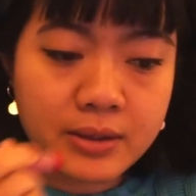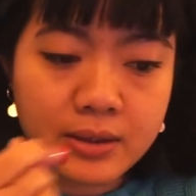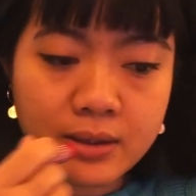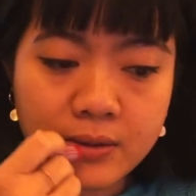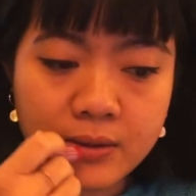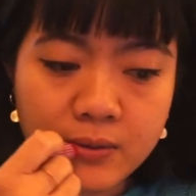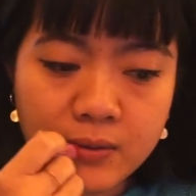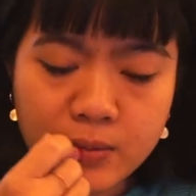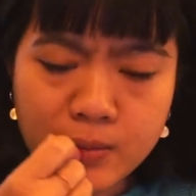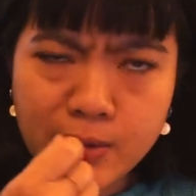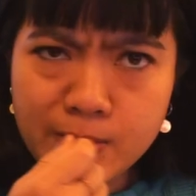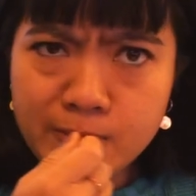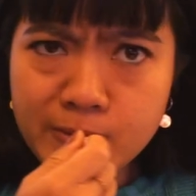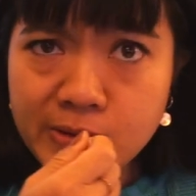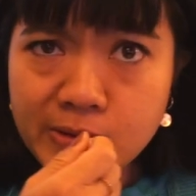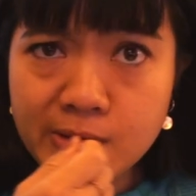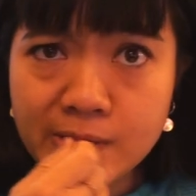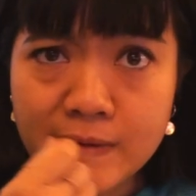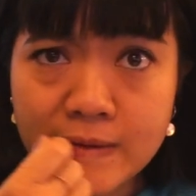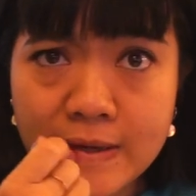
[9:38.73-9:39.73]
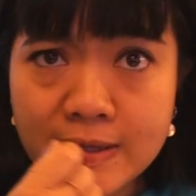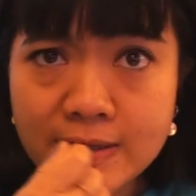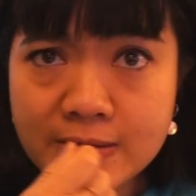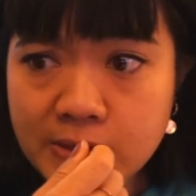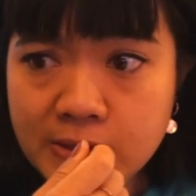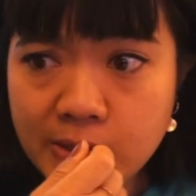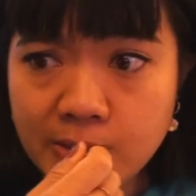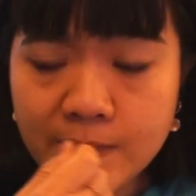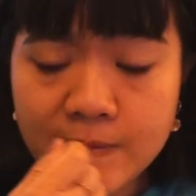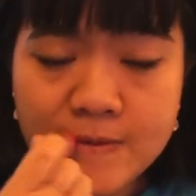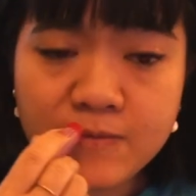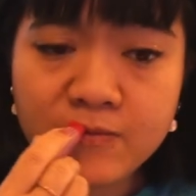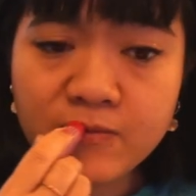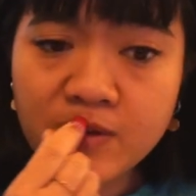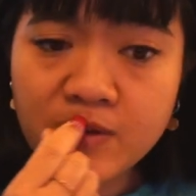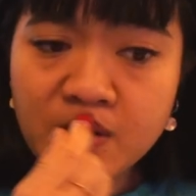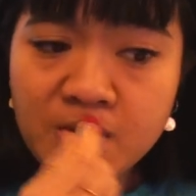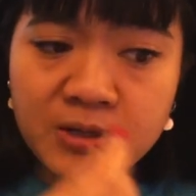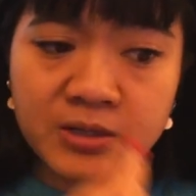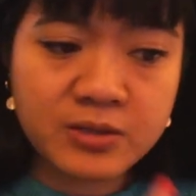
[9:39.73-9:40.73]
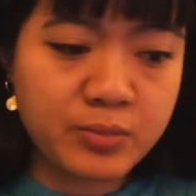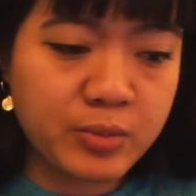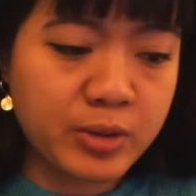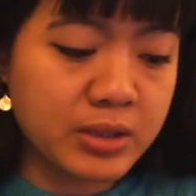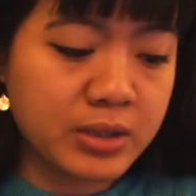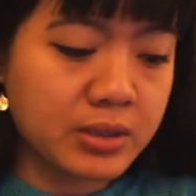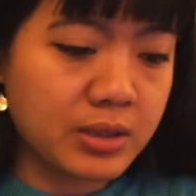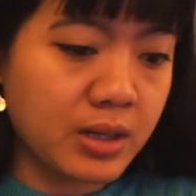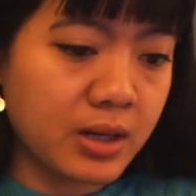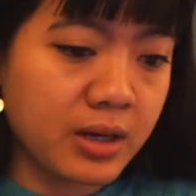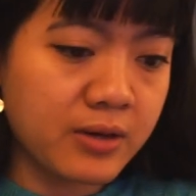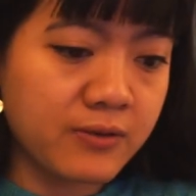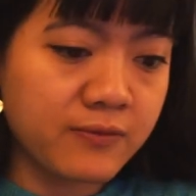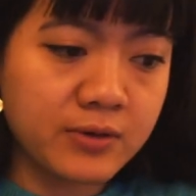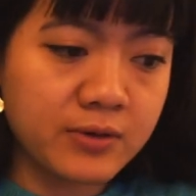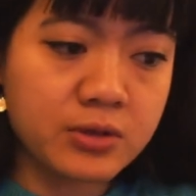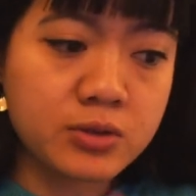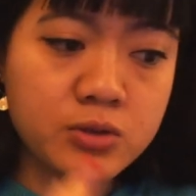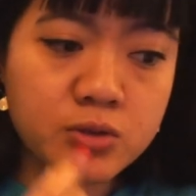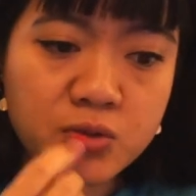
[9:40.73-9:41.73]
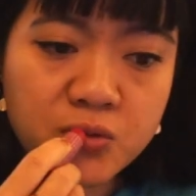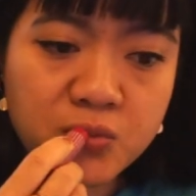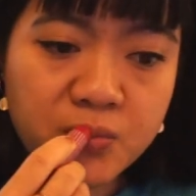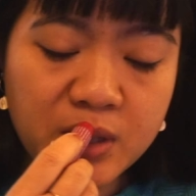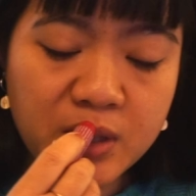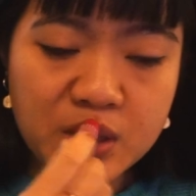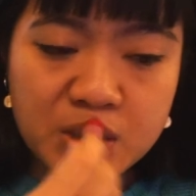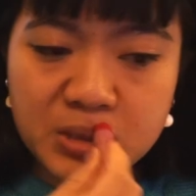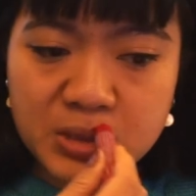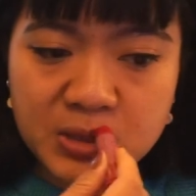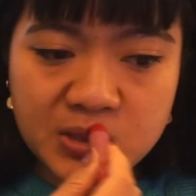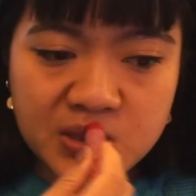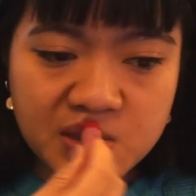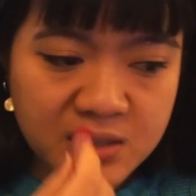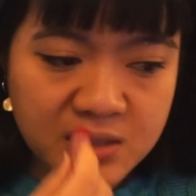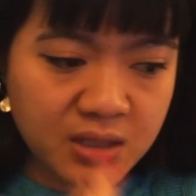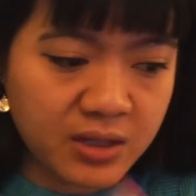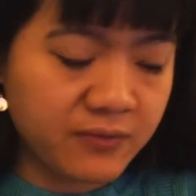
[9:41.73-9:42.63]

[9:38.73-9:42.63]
I don't remember the last time I vlogged, but I finished two pages.